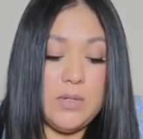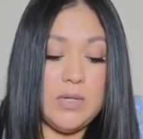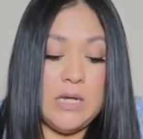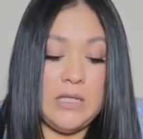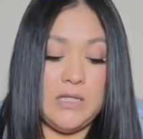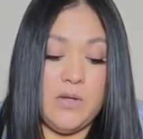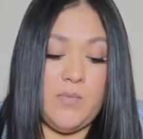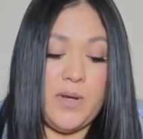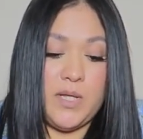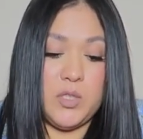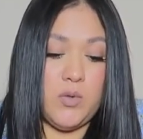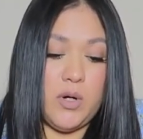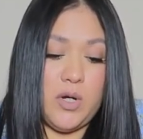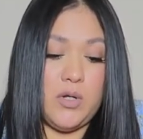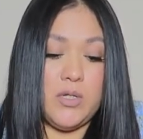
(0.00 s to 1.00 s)
it depends
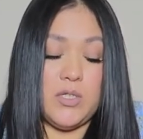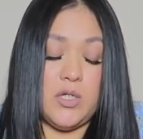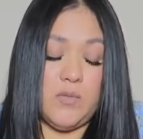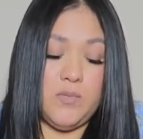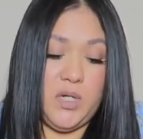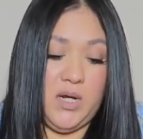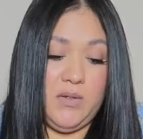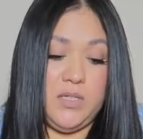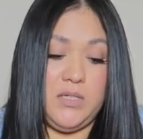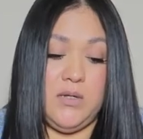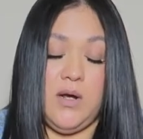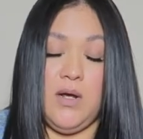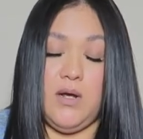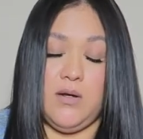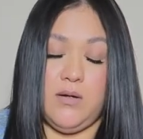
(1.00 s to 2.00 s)
where you sometimes
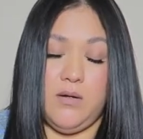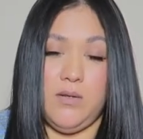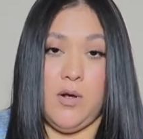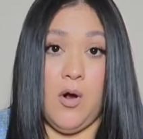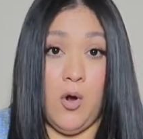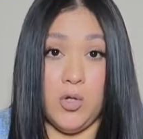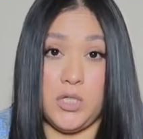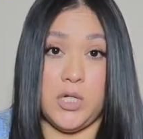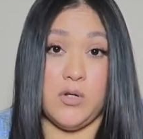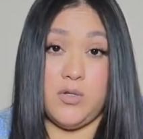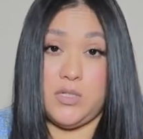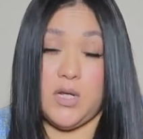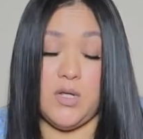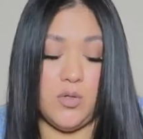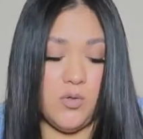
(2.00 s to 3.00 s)
the
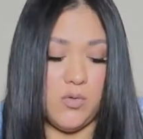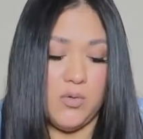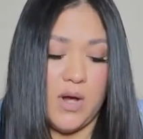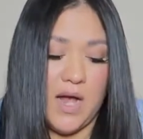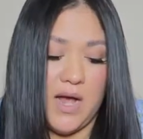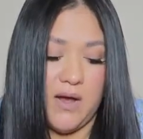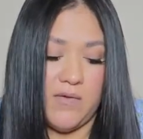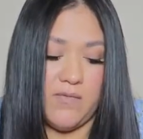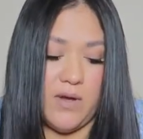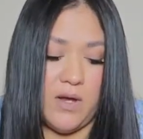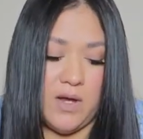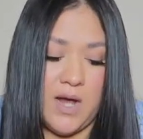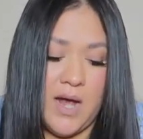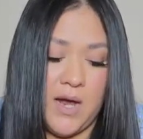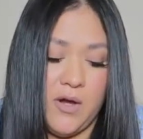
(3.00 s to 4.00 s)
hotels, they do have
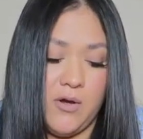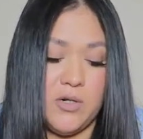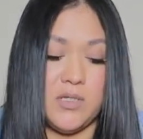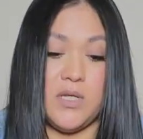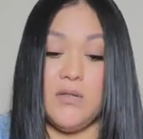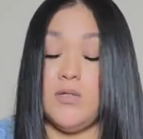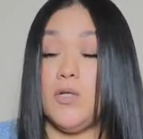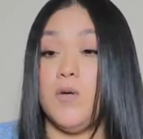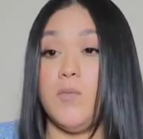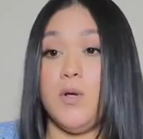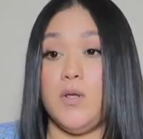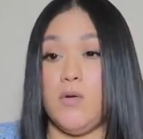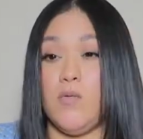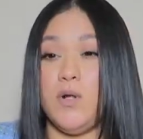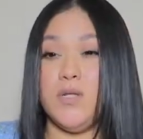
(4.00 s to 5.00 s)
irons, and some
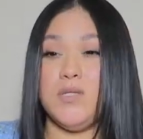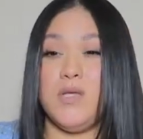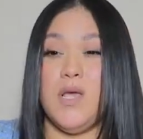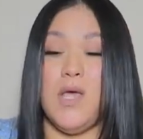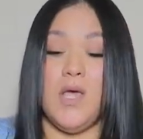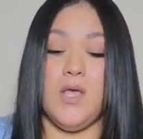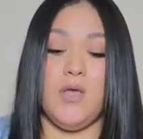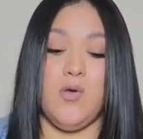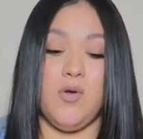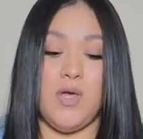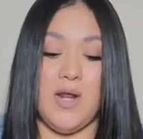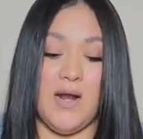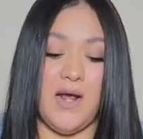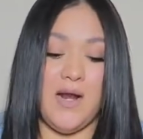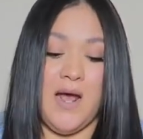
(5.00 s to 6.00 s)
other ones you
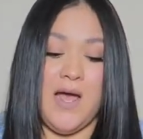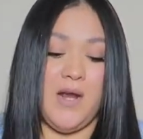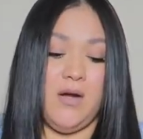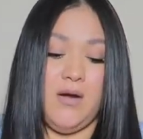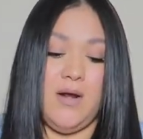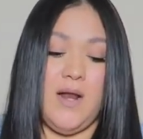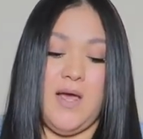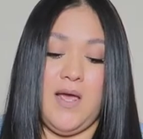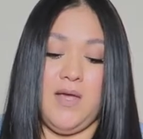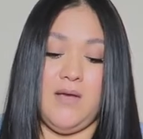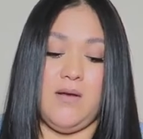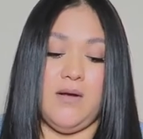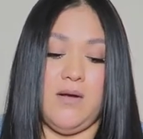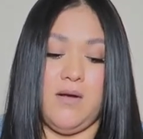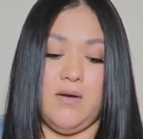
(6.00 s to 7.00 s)
cannot iron
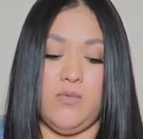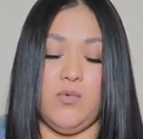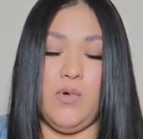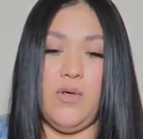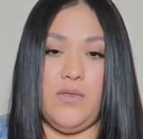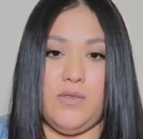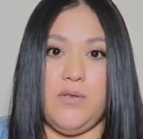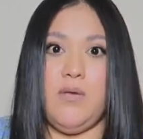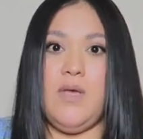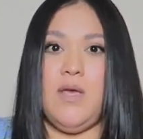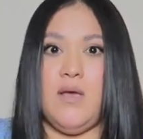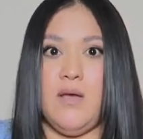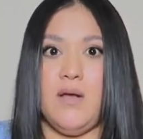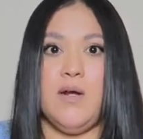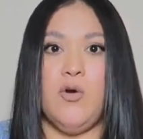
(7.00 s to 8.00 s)
like with
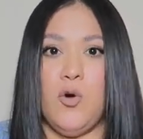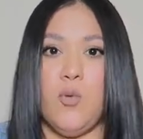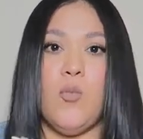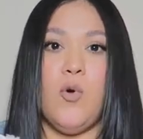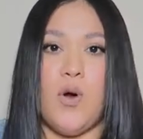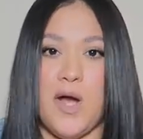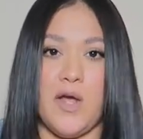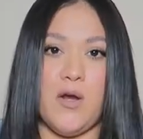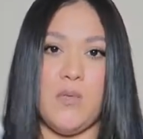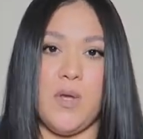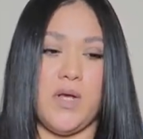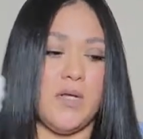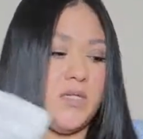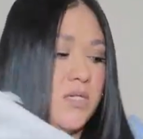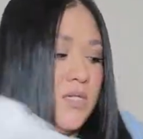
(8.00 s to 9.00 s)
a normal iron
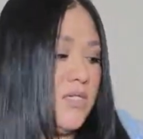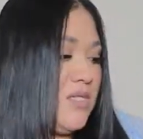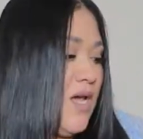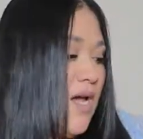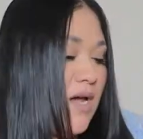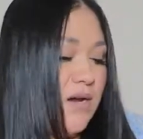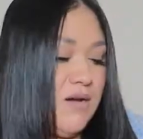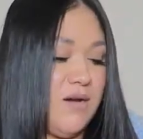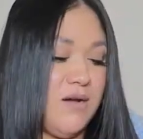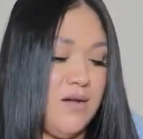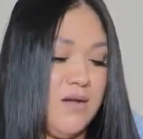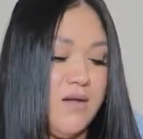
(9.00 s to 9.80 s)
because it's not